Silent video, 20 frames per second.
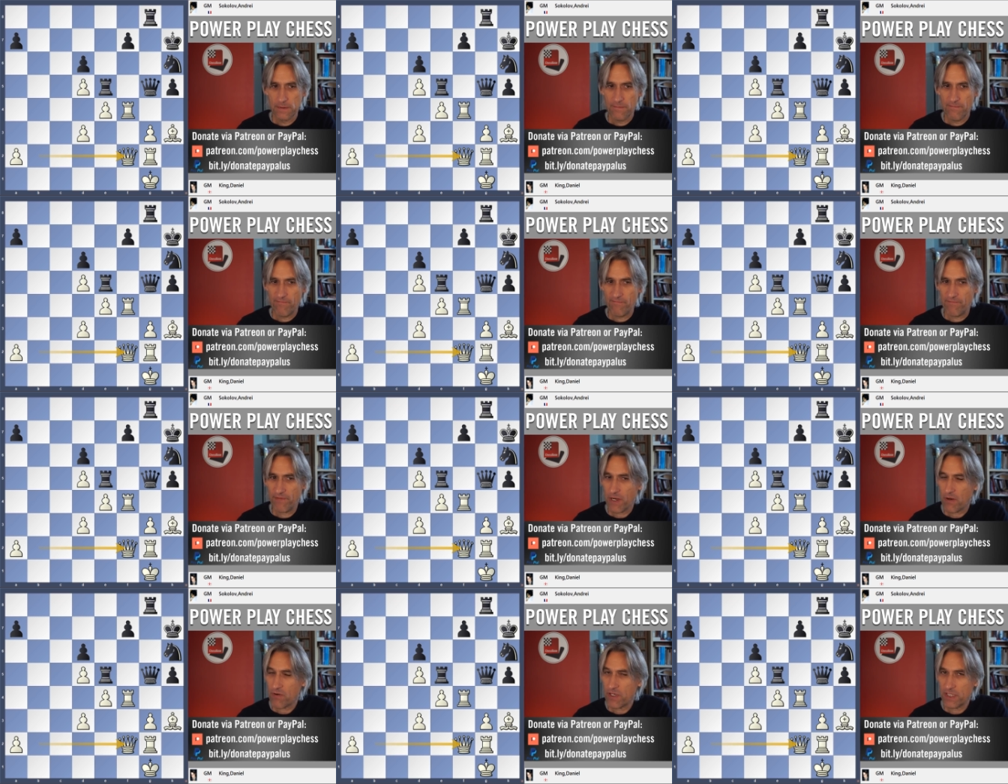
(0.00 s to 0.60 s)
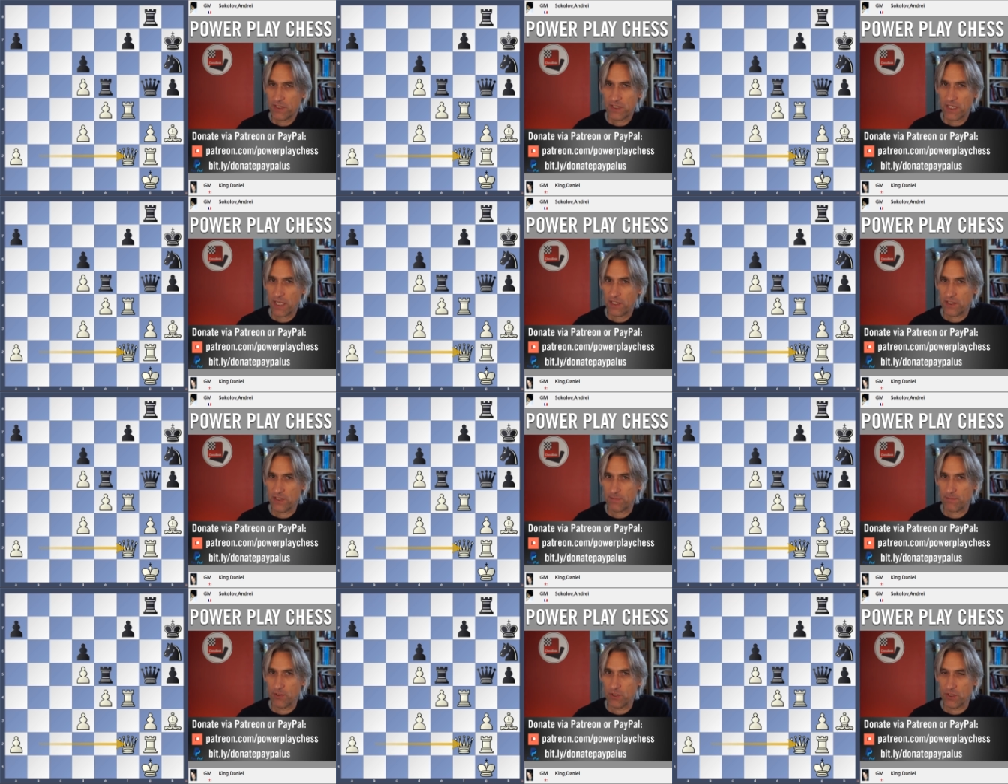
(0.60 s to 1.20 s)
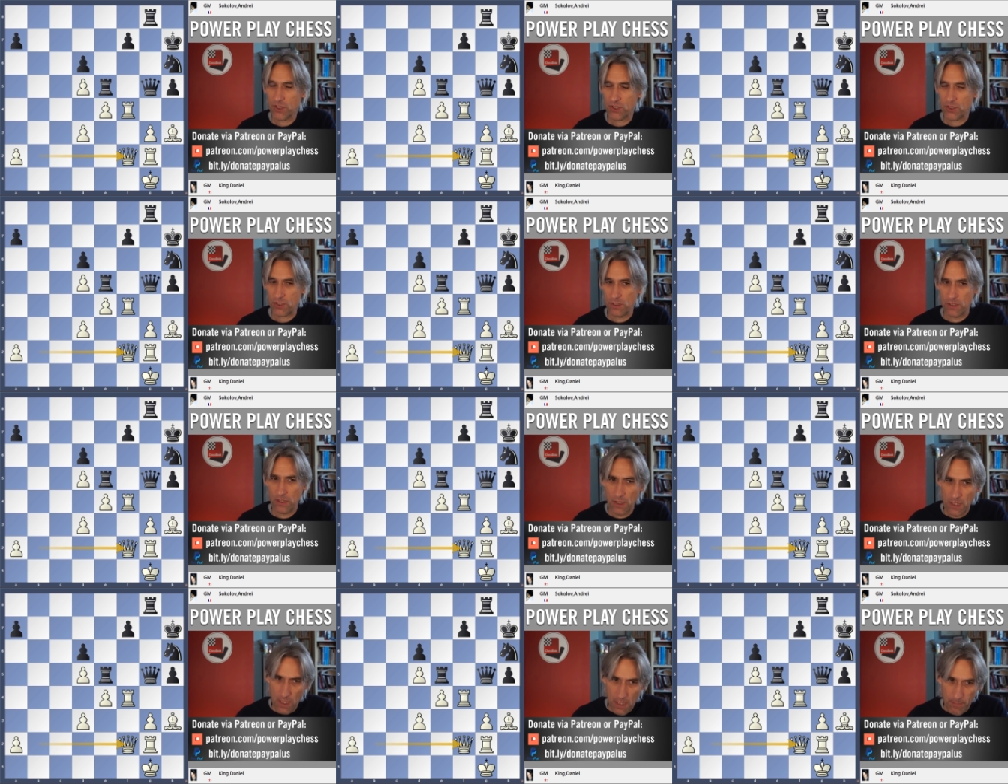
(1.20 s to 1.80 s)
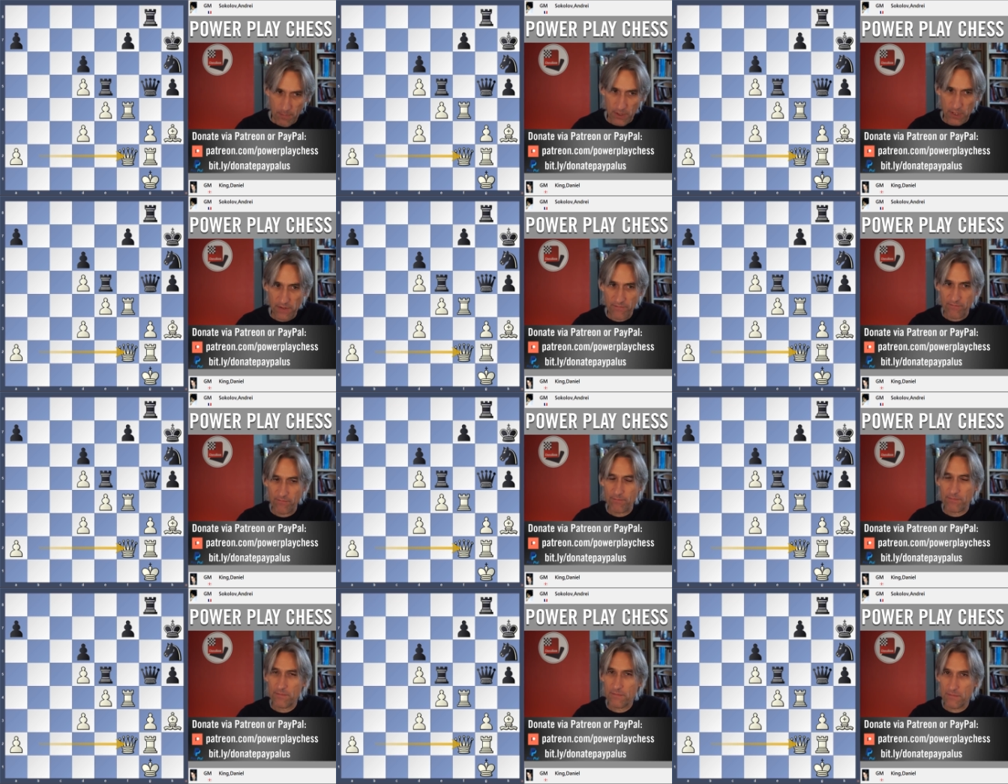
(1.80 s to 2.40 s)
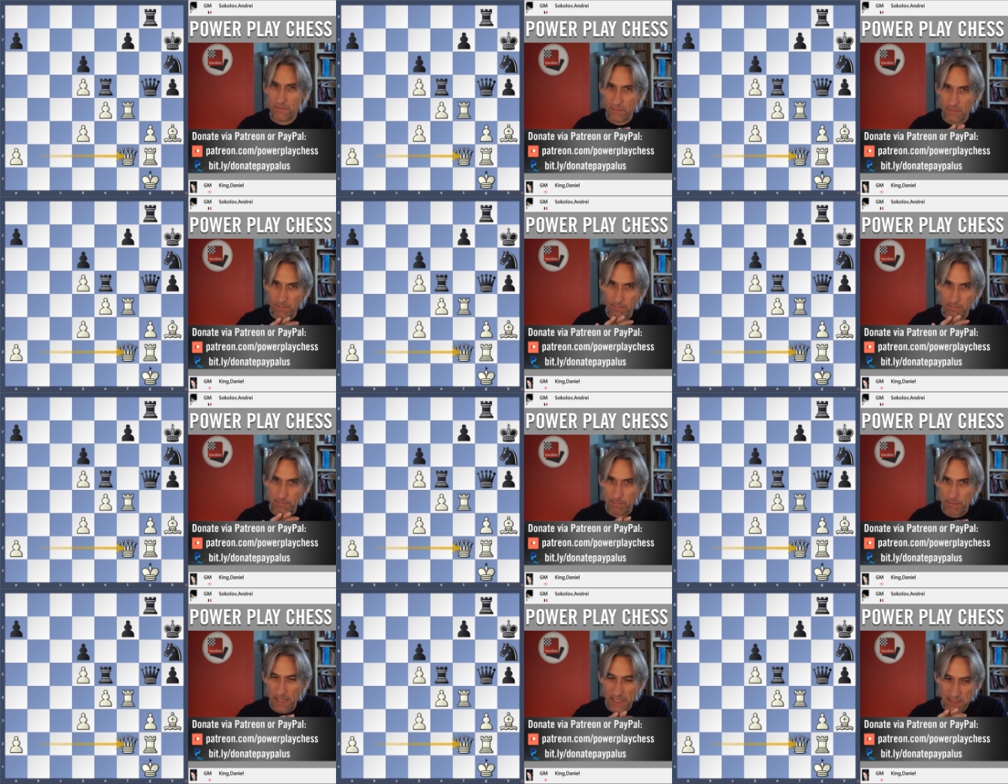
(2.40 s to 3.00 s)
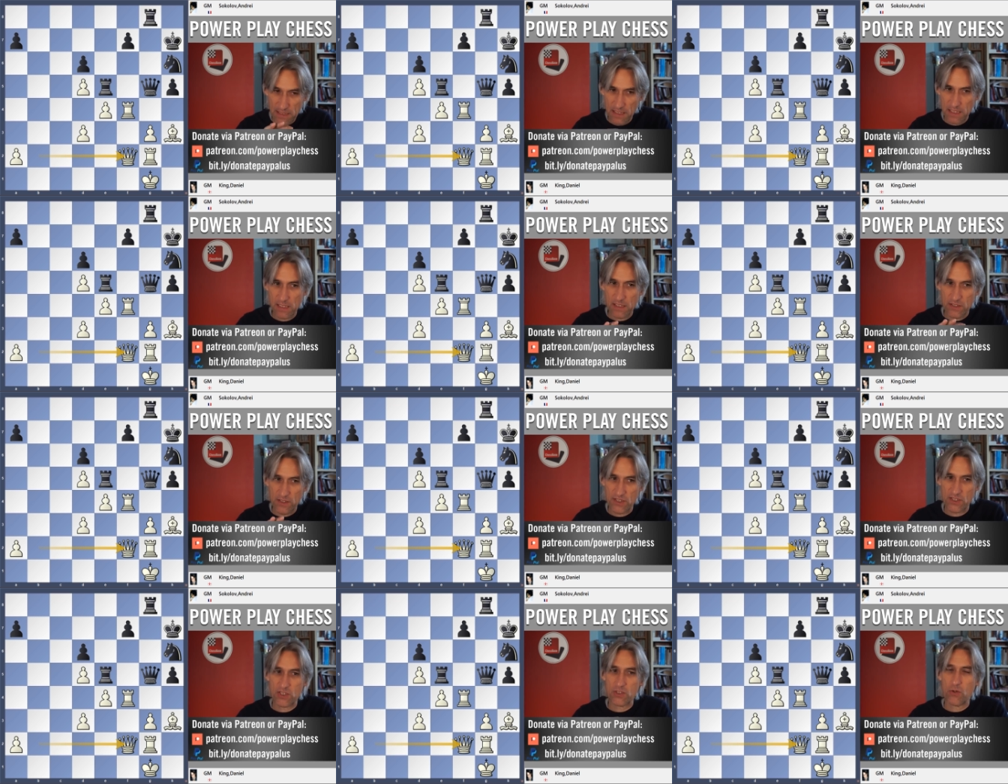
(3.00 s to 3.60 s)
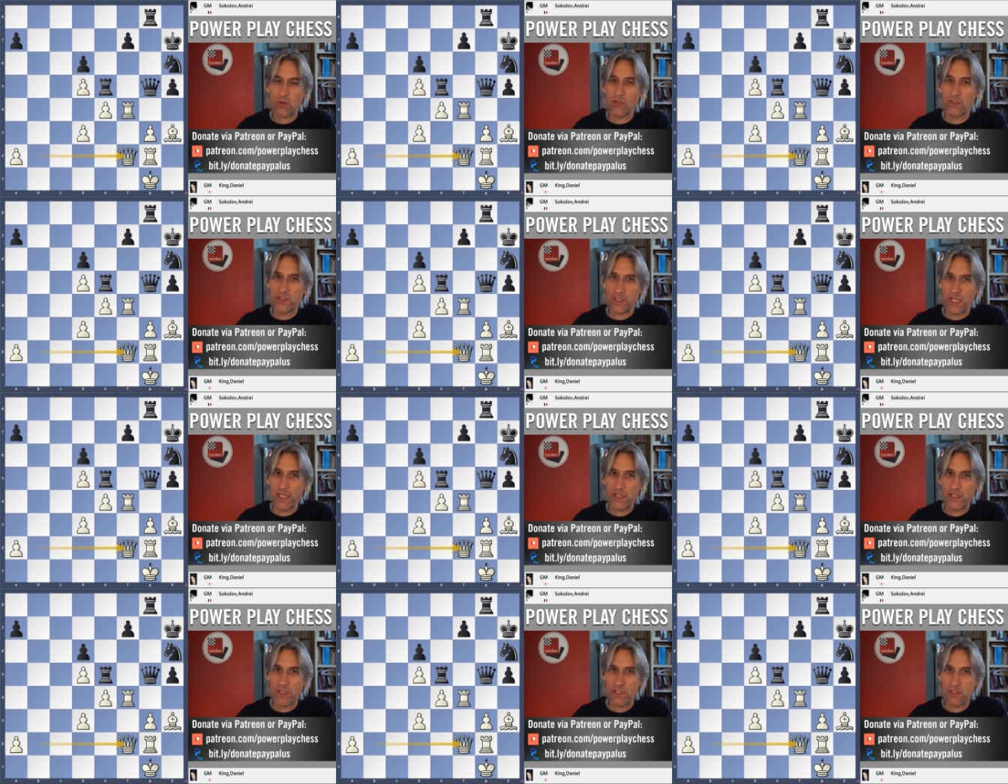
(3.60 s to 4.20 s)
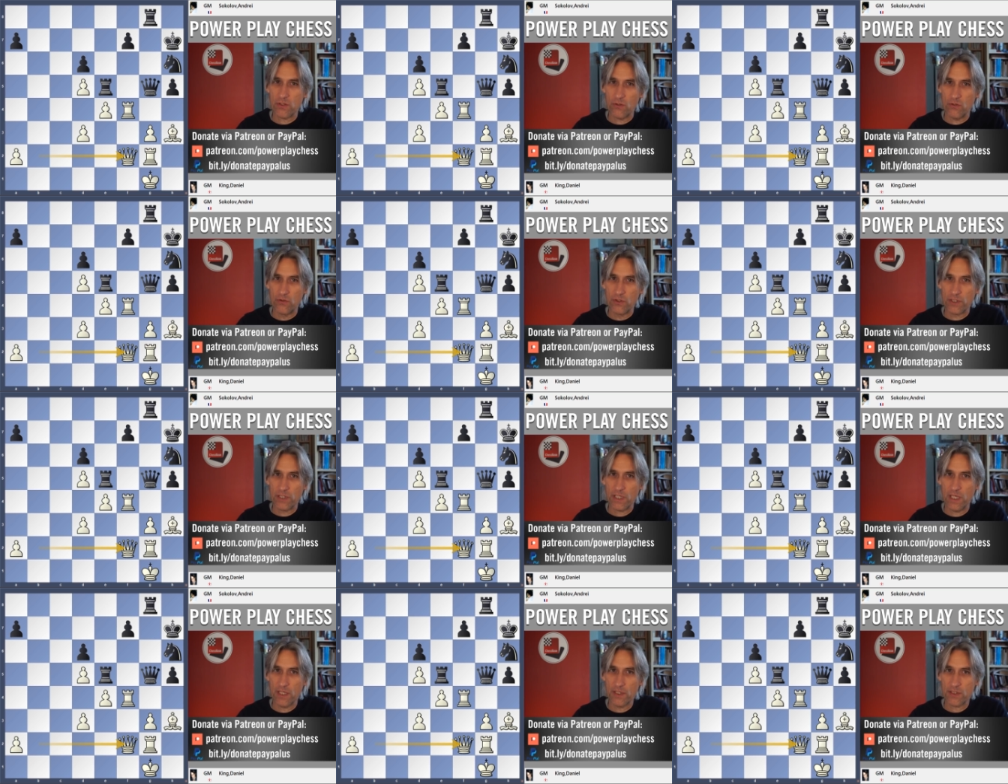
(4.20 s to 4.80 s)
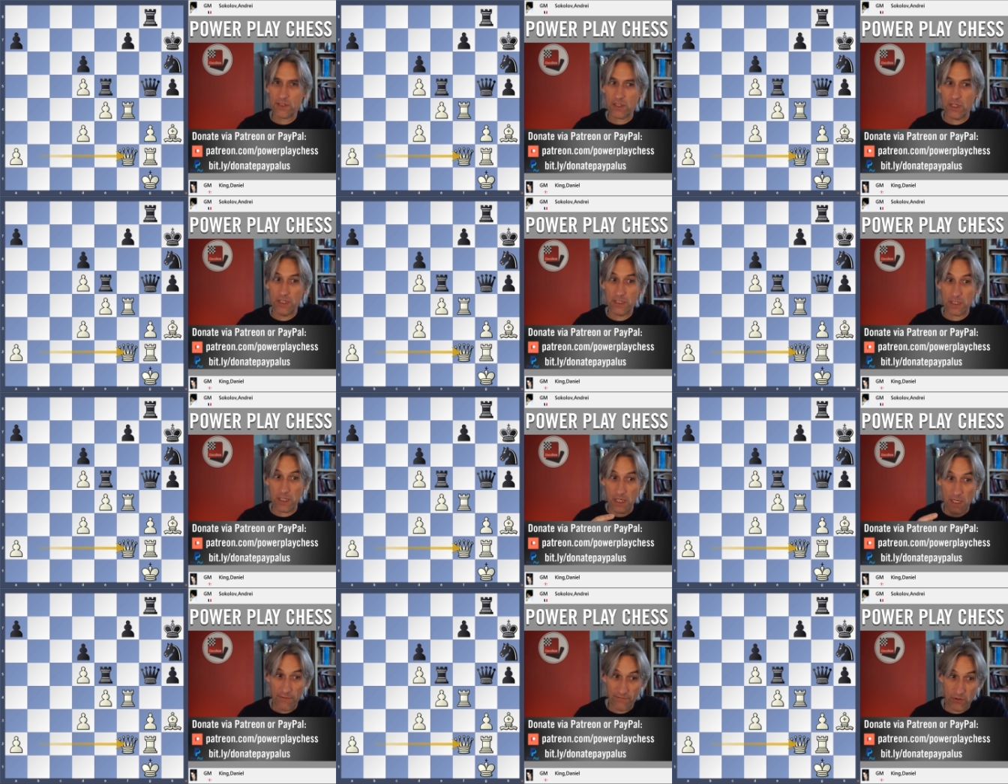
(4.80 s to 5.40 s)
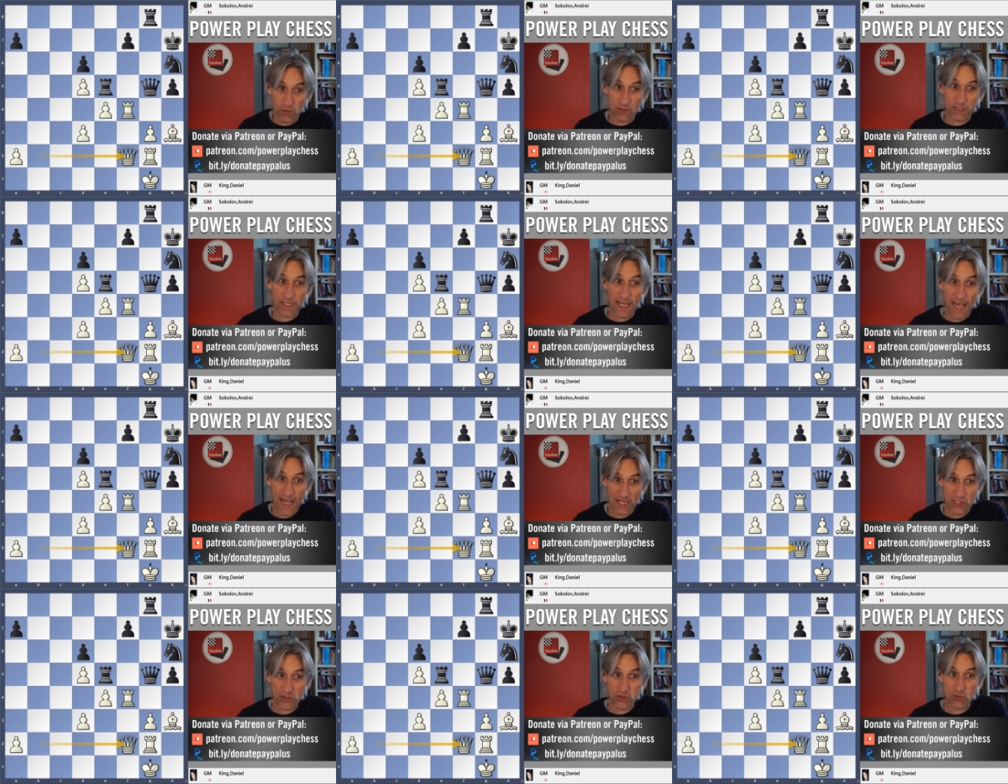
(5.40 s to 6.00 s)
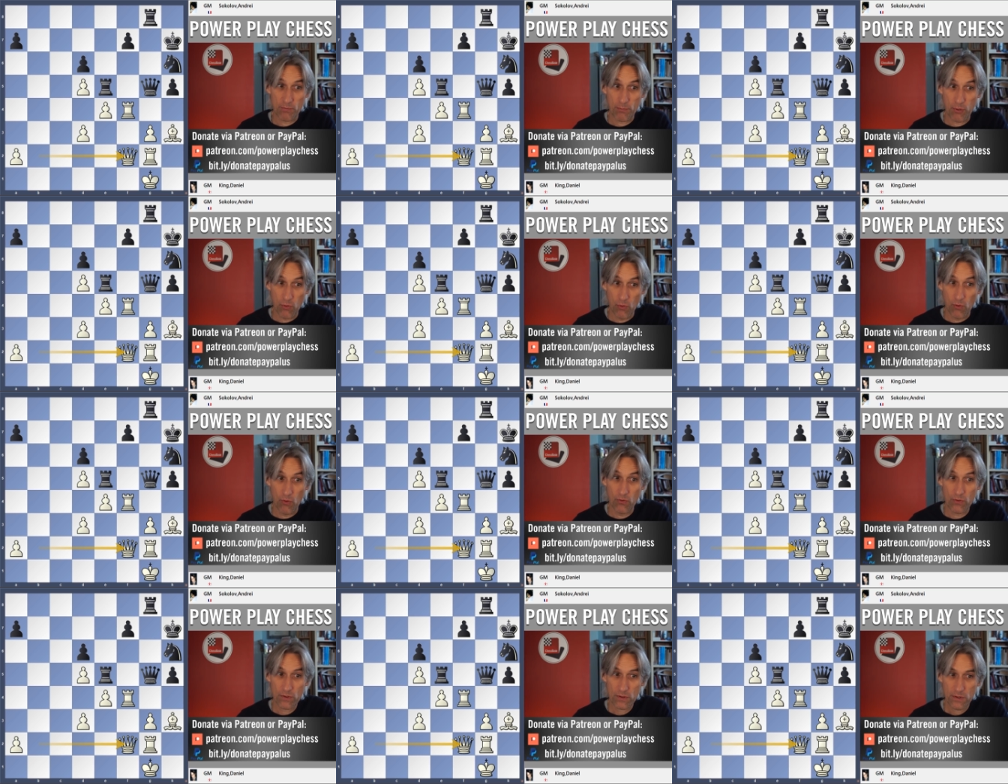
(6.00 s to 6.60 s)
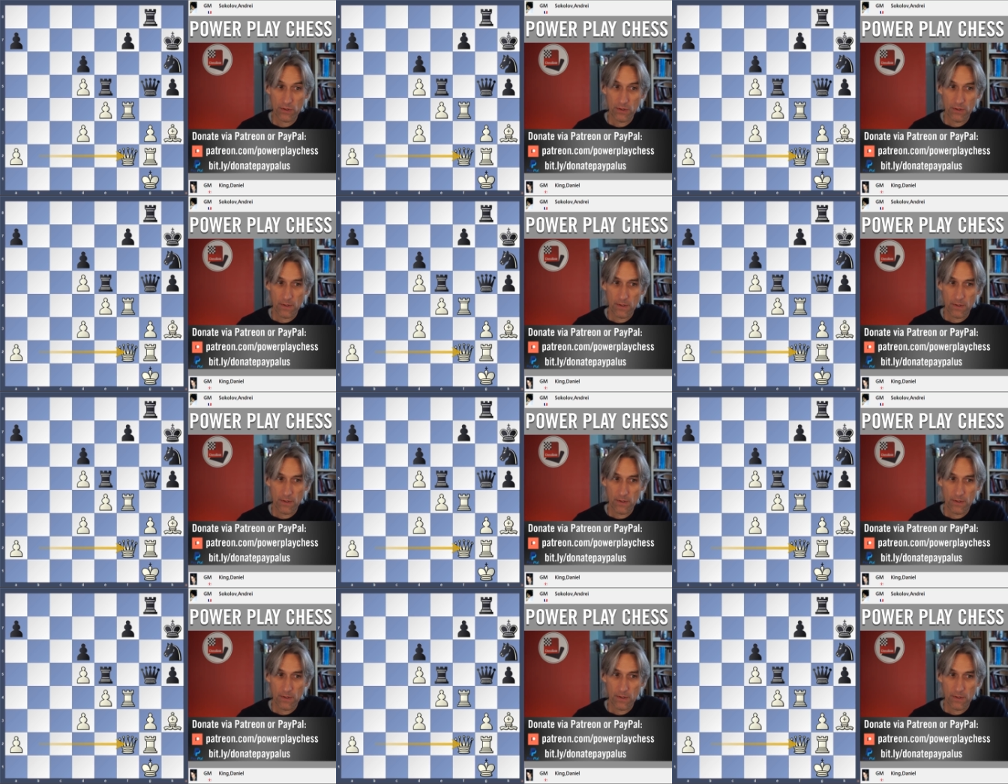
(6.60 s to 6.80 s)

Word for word: Very tense position, but I've basically consolidated on the king side. I've got an extra pawn.